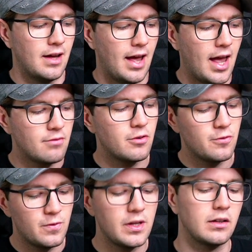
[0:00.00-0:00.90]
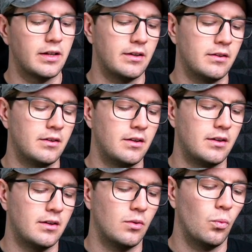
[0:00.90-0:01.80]
every feeling,
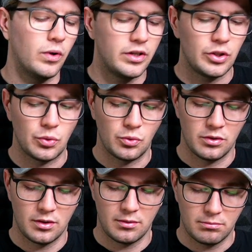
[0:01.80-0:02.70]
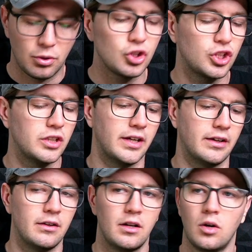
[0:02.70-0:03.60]
when you push it
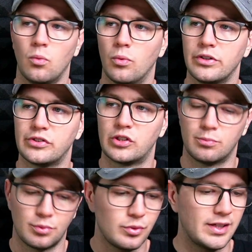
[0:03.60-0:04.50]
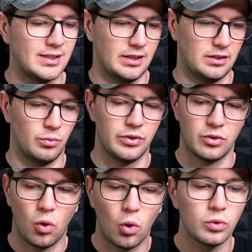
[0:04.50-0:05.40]
in, when you suppress it, when you
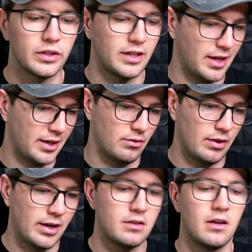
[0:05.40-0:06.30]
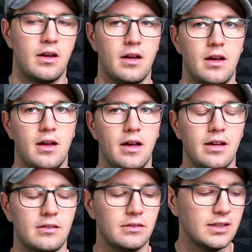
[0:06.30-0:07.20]
hold it in, right,
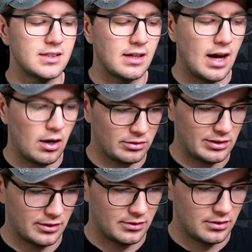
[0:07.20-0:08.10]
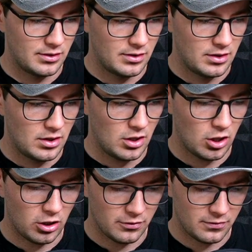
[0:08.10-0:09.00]
it needs an outlet
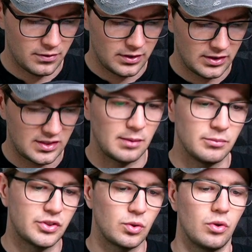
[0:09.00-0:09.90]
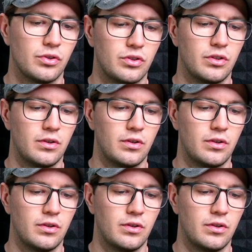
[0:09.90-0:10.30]
of some sort.